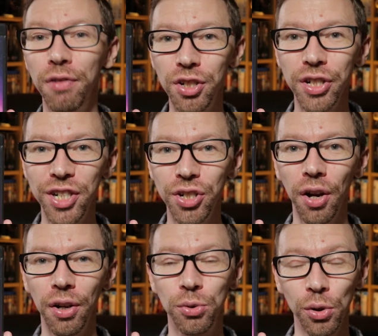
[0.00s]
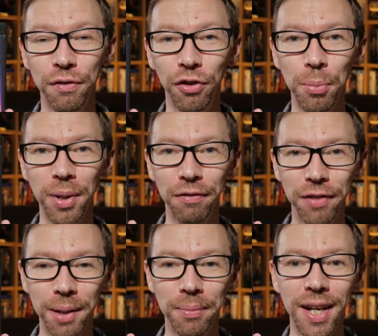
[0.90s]
originally shot on 35mm
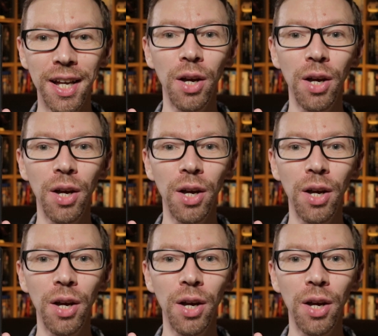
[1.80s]
film,